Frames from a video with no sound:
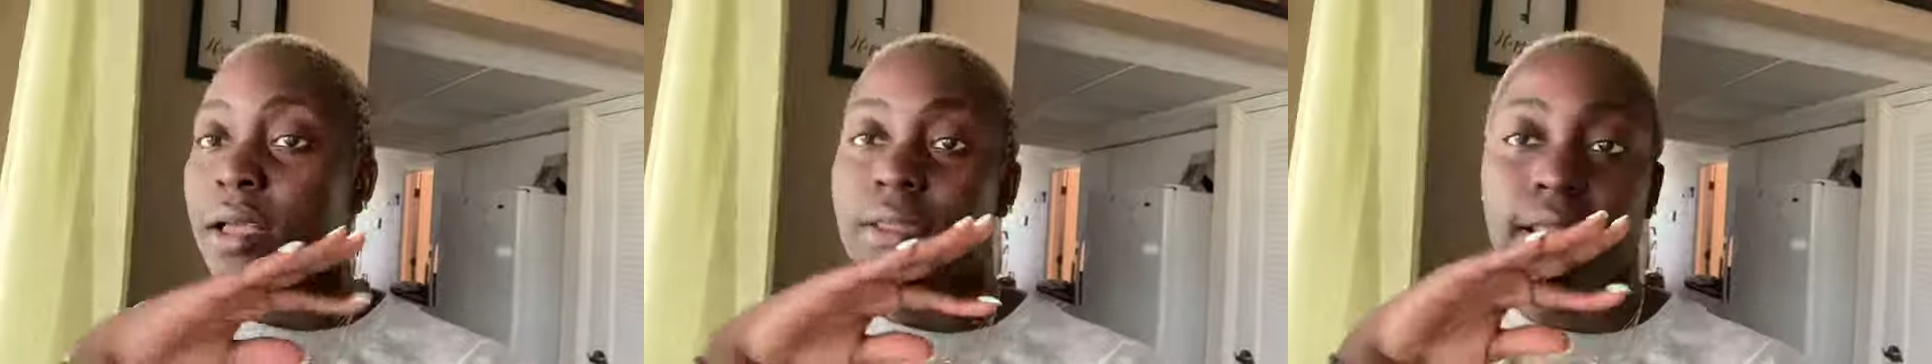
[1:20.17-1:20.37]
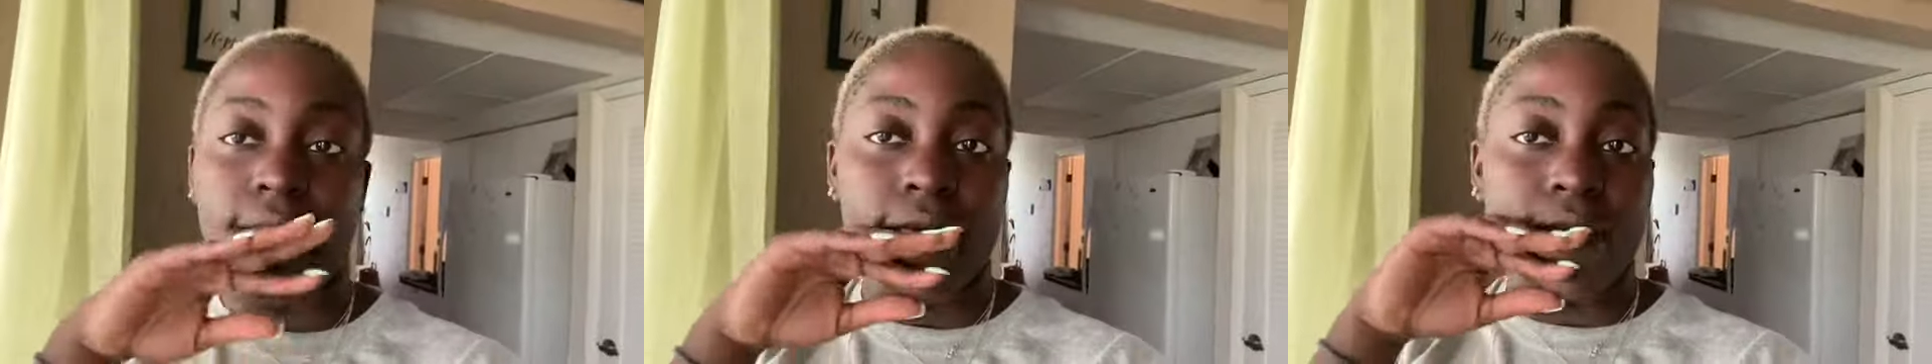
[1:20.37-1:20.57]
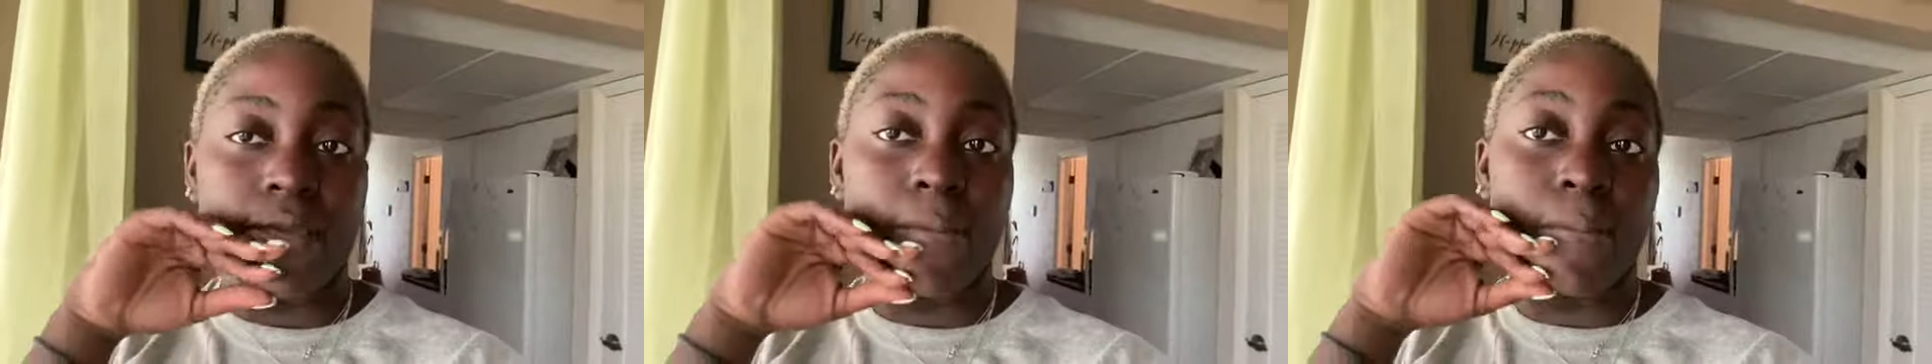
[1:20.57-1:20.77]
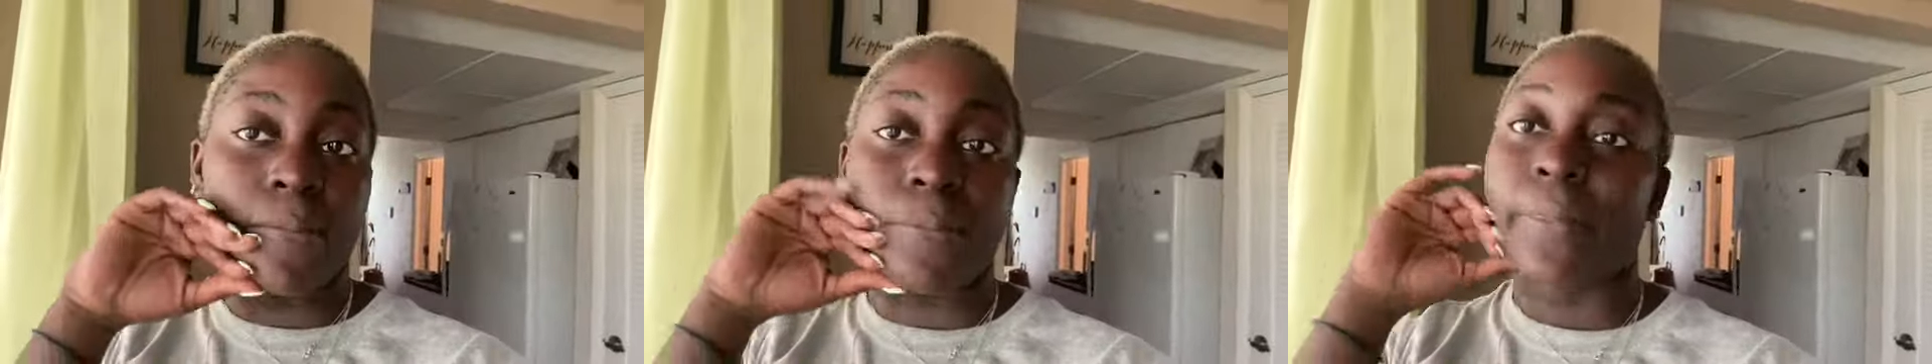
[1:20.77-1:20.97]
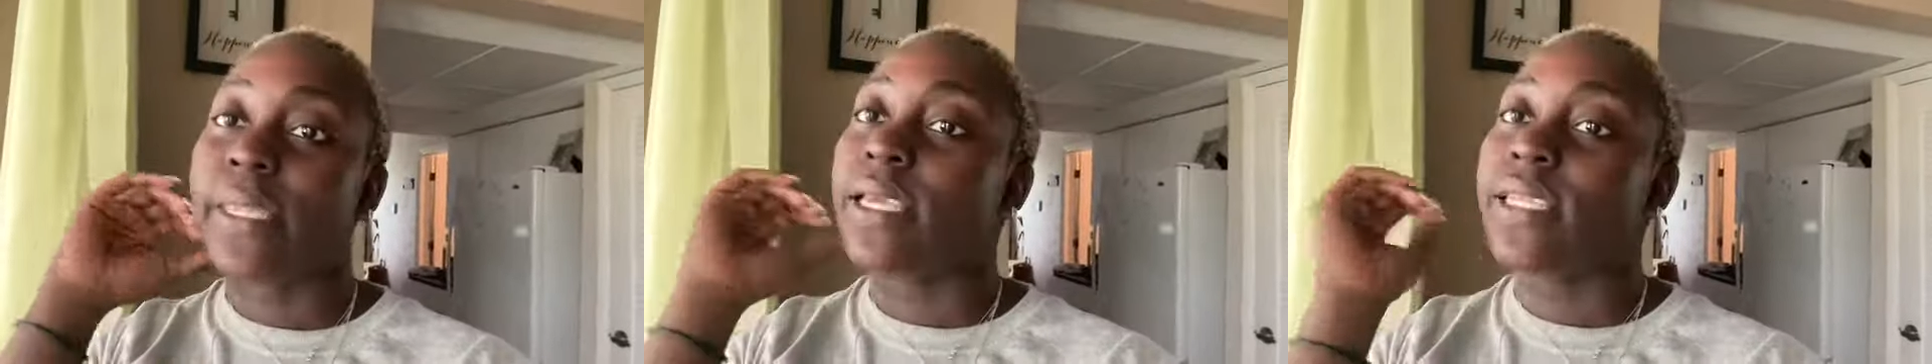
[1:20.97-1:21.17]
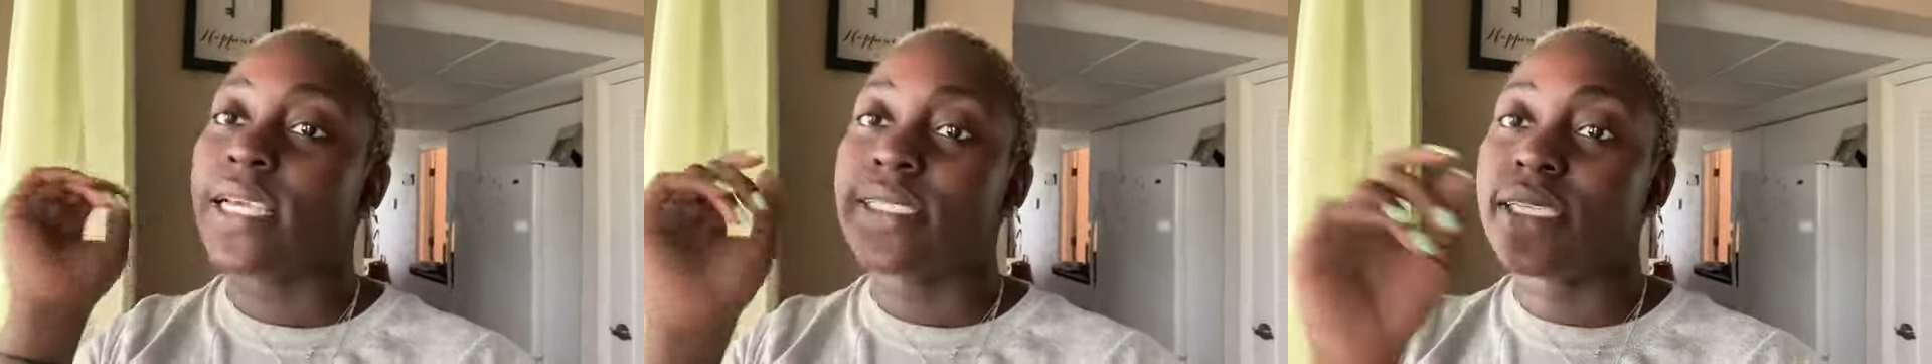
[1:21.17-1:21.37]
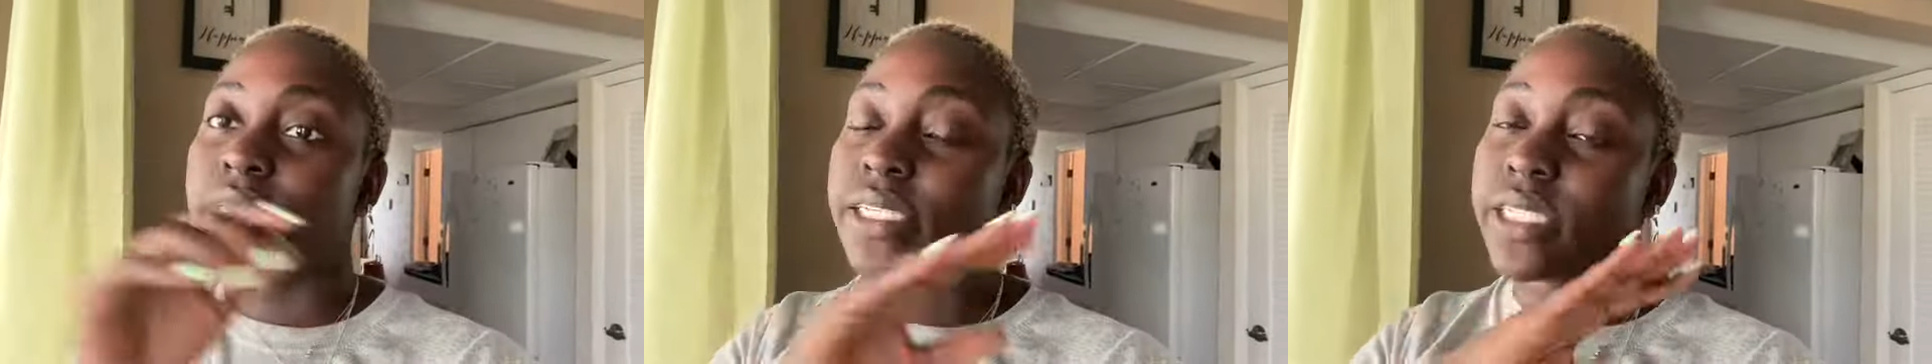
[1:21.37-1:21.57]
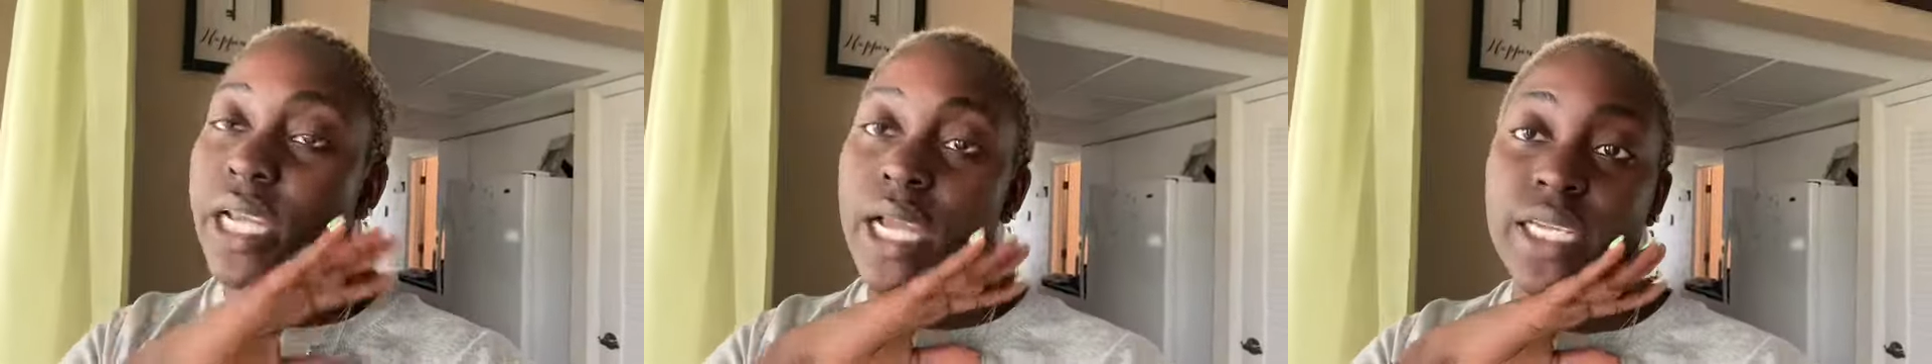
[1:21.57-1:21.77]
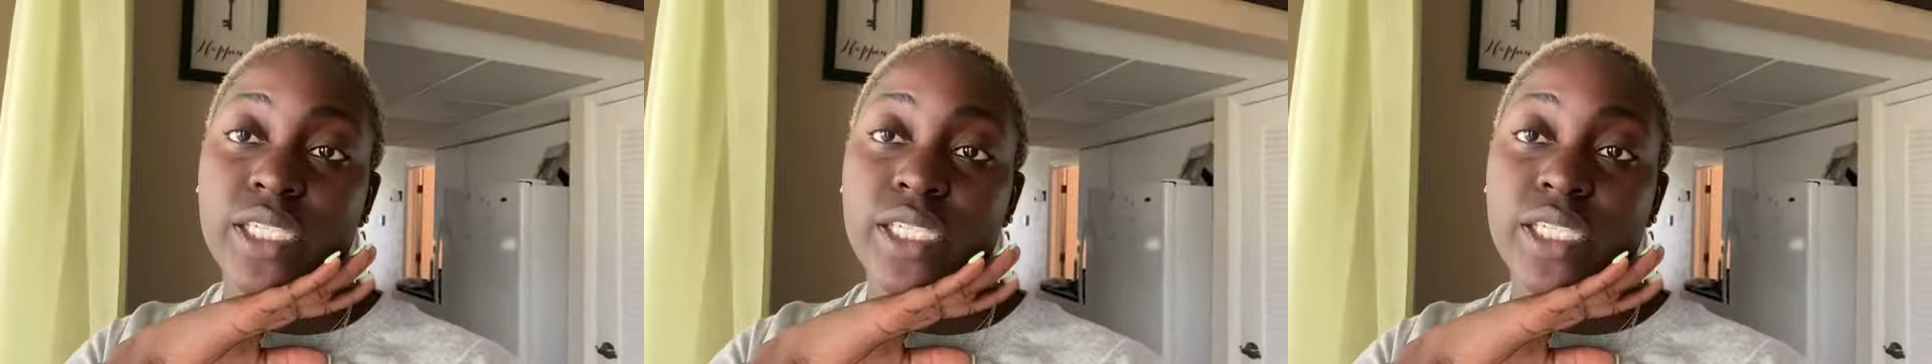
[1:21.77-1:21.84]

like that second shot